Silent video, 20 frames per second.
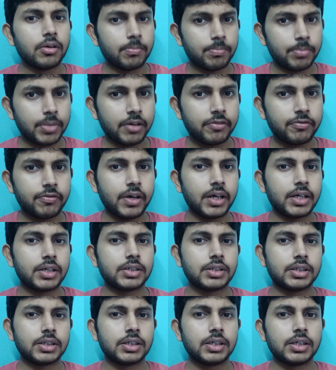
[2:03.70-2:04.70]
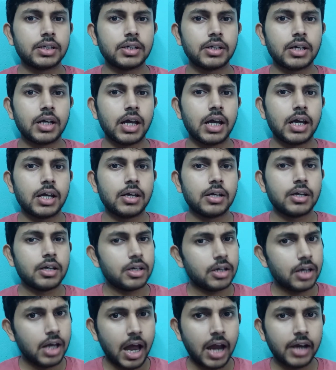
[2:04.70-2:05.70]
prefix,
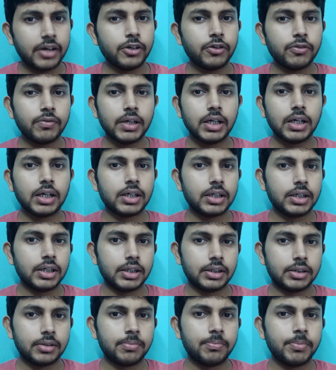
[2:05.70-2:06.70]
and you will learn it.